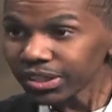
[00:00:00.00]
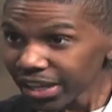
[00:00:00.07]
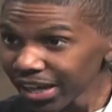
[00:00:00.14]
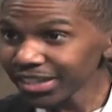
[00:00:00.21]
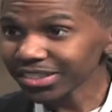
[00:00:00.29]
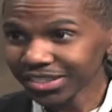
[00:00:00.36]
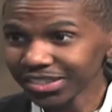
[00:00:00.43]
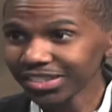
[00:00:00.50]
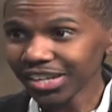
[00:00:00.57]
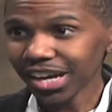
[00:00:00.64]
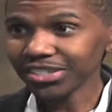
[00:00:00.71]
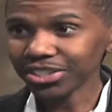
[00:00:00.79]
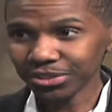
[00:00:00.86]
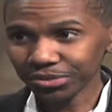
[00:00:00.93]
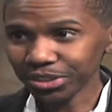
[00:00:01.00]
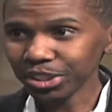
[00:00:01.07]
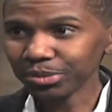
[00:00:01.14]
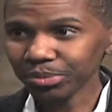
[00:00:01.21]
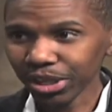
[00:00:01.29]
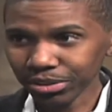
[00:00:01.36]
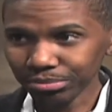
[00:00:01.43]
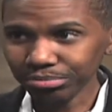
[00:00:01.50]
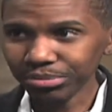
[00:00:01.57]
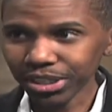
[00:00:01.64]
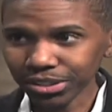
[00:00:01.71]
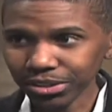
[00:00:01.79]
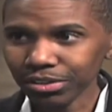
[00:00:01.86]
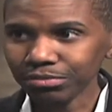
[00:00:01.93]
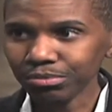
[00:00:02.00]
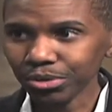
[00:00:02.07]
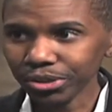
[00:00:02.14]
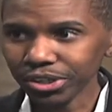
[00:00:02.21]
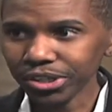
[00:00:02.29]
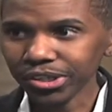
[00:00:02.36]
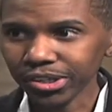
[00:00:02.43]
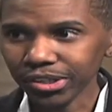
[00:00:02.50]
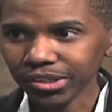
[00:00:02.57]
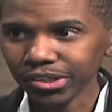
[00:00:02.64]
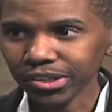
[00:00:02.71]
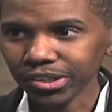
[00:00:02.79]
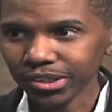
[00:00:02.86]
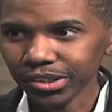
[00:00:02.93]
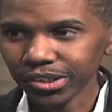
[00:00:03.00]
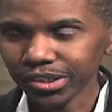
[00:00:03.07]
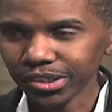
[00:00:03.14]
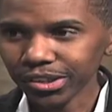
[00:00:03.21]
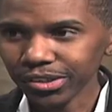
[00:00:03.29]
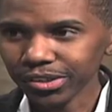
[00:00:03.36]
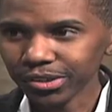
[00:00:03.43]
Yes, I just finished my my sophomore year. You what know,